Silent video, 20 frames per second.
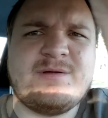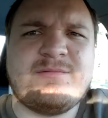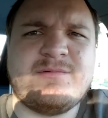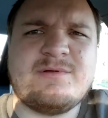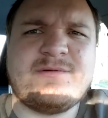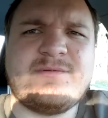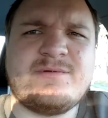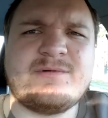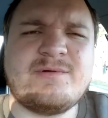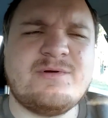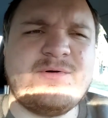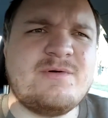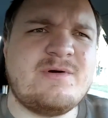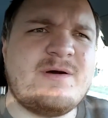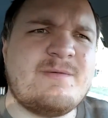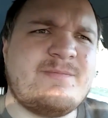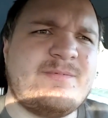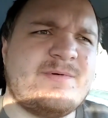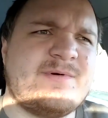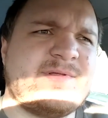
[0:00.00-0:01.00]
be able to go
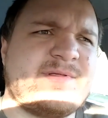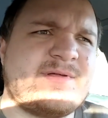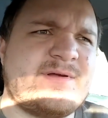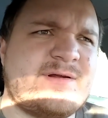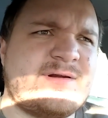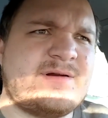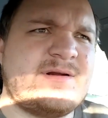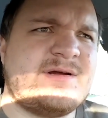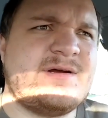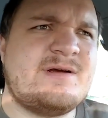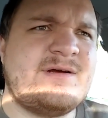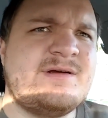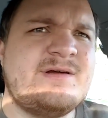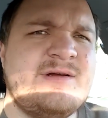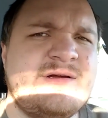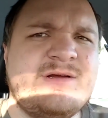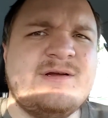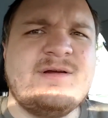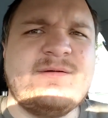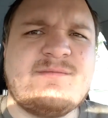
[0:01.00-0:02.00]
up with our uh,
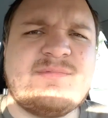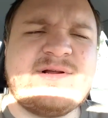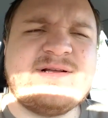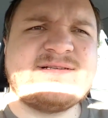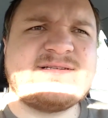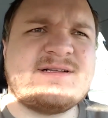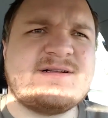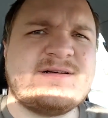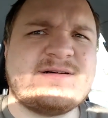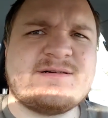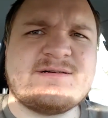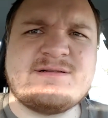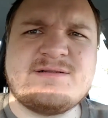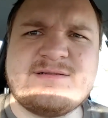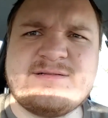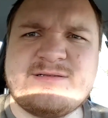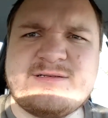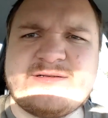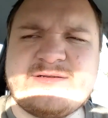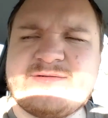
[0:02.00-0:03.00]
price at all.
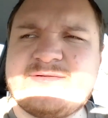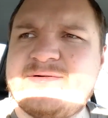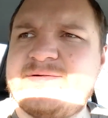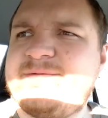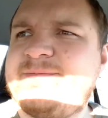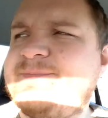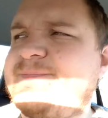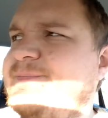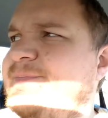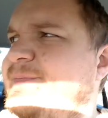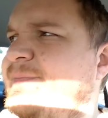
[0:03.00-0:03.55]
So